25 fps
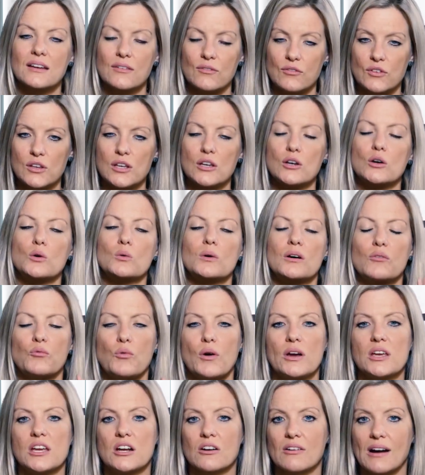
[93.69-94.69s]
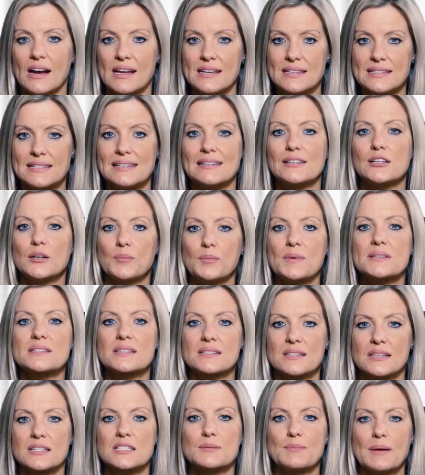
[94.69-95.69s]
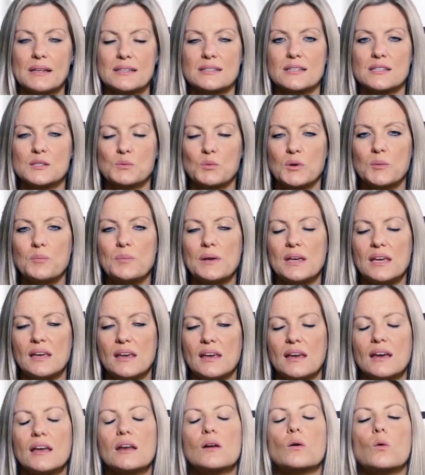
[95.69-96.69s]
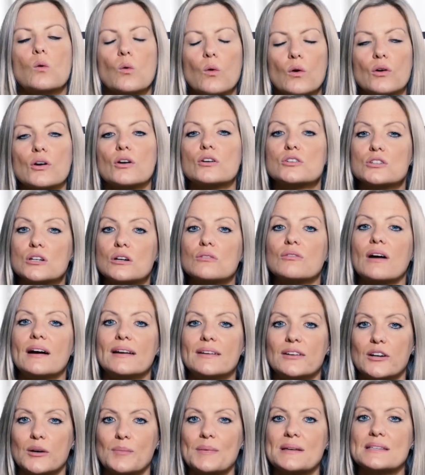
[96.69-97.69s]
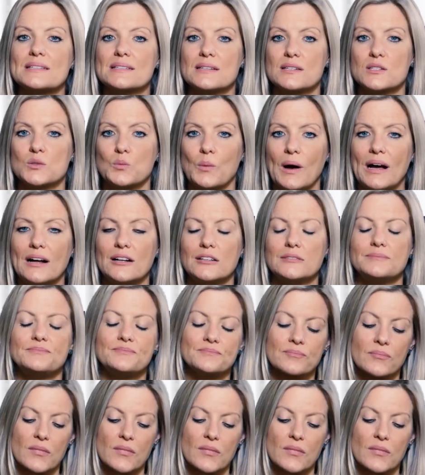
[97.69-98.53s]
view of what your ideal business expenses would be in order to run your business well.